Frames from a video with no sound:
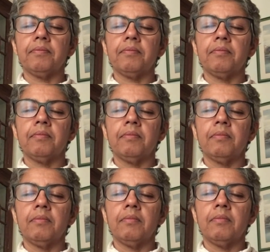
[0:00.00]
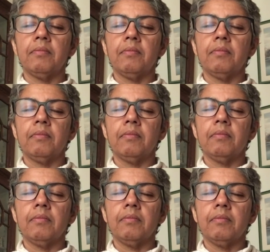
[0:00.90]

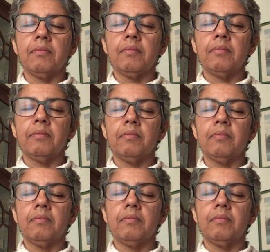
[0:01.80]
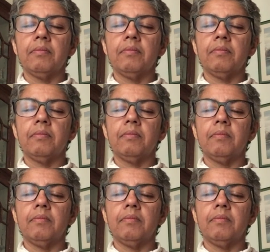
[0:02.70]
Nothing is said.